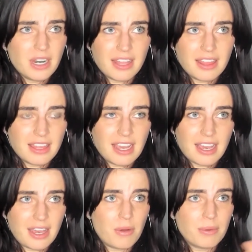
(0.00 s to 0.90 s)
I think
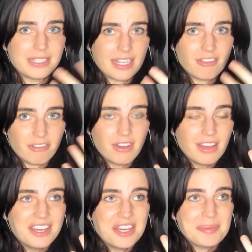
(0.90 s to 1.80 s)
I always have
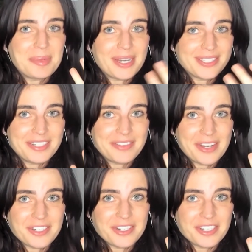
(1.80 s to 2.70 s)
positive
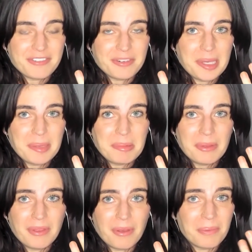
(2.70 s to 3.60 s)
energy for
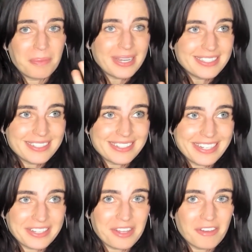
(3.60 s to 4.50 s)
people, always, because
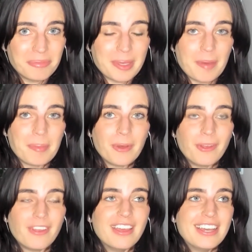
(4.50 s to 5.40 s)
I love
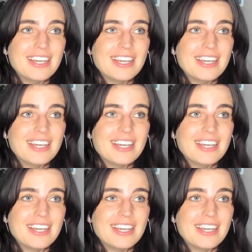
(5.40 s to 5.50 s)
people.